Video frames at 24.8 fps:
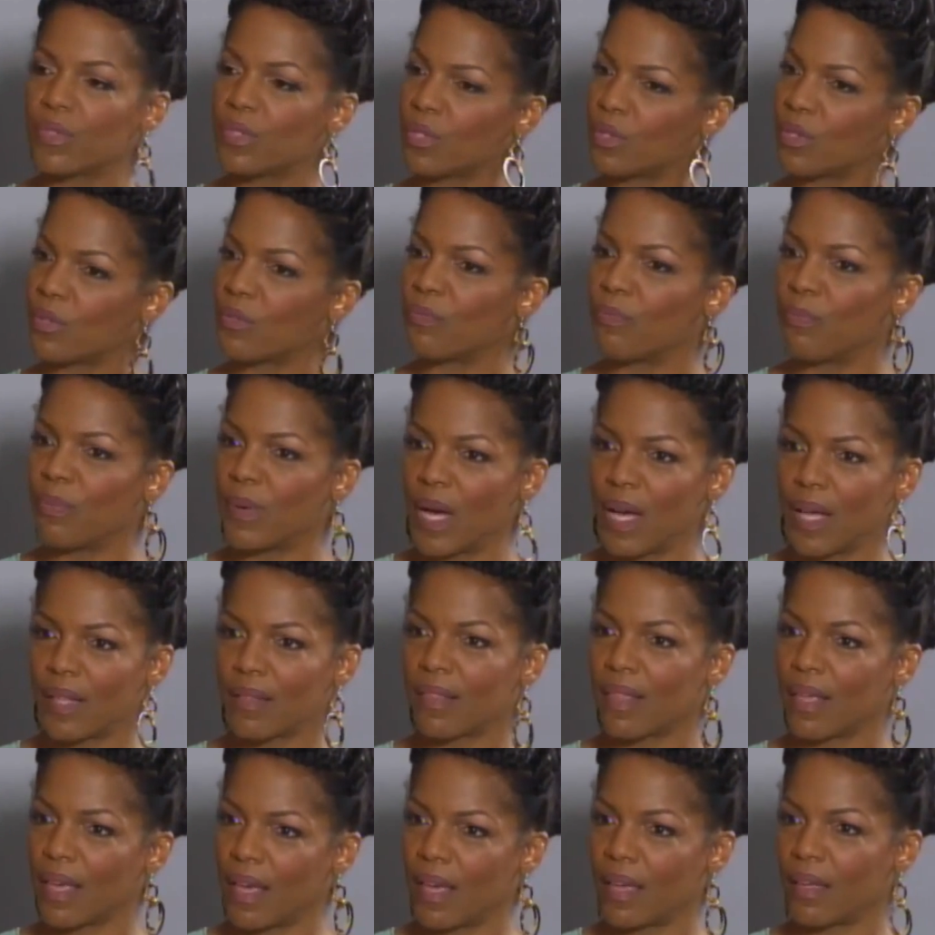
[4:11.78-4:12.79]
sort of bought
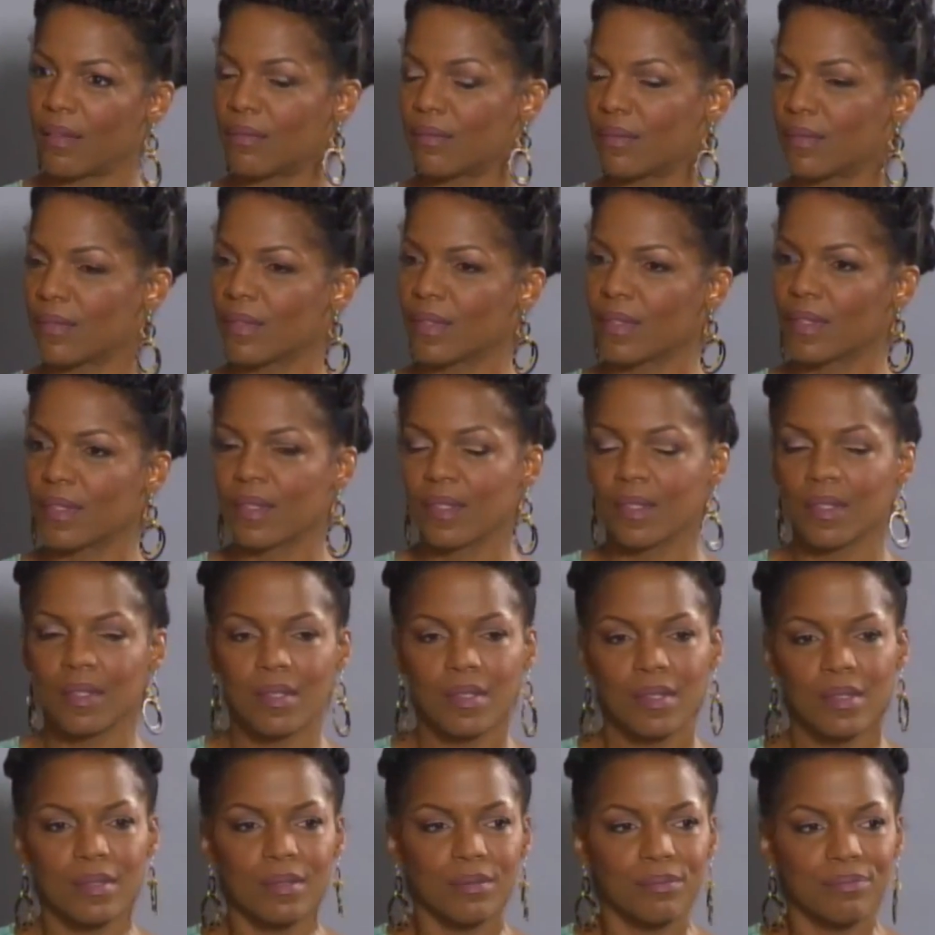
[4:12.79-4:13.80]
that
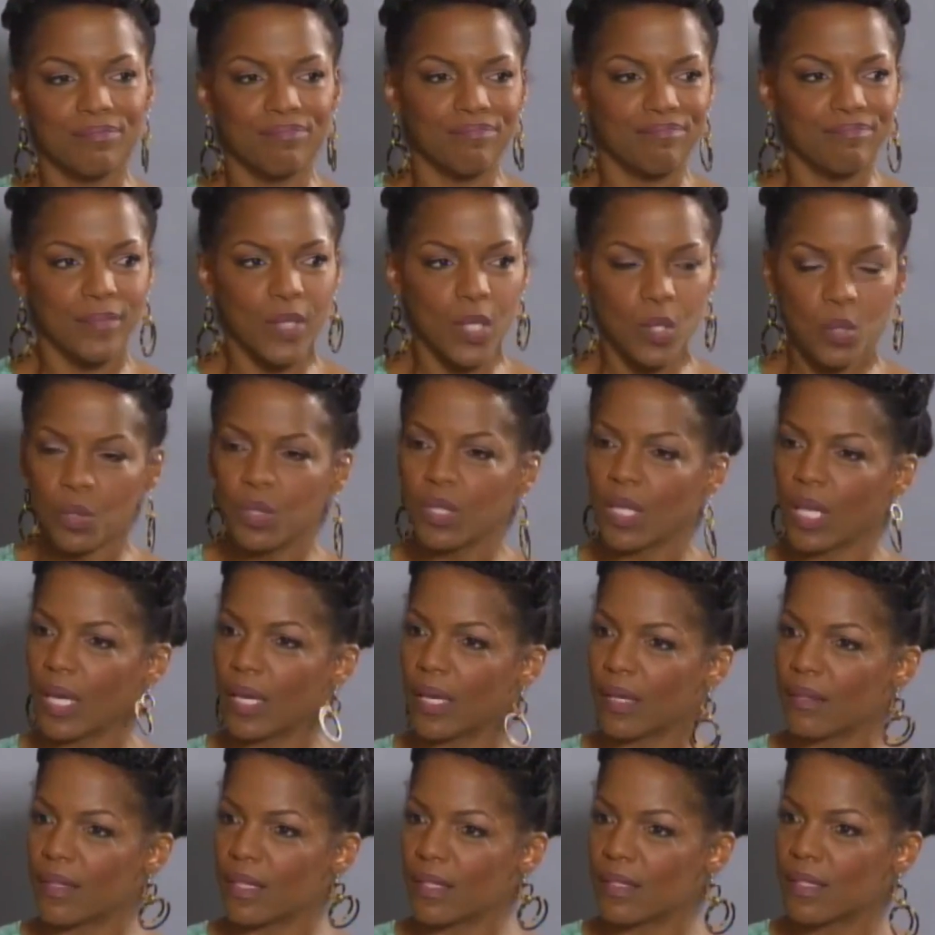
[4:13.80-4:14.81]

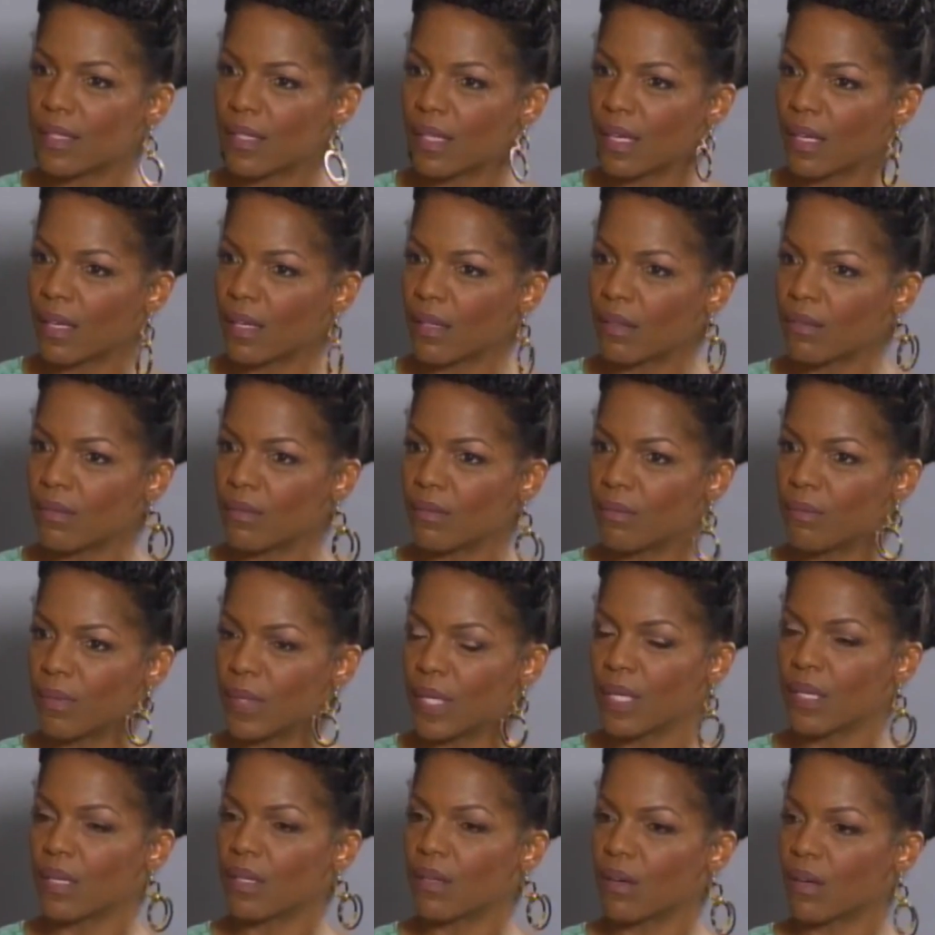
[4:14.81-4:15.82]
Kool-Aid that said
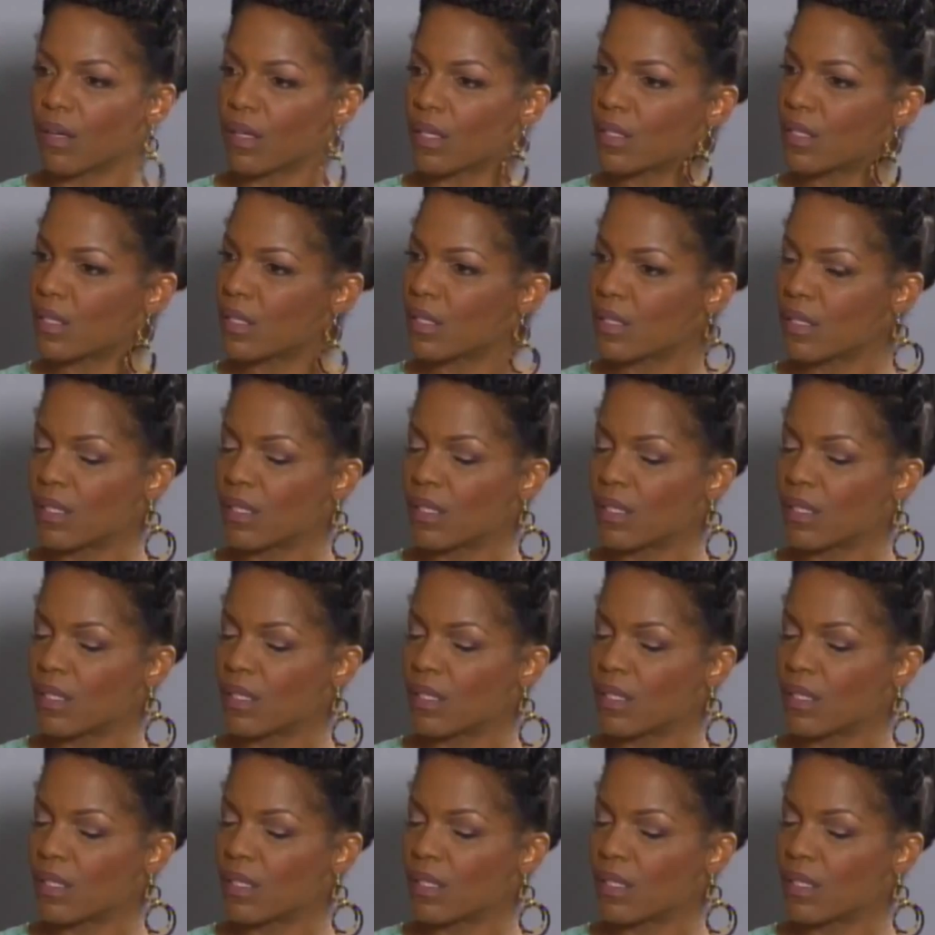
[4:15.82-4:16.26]
being an artist is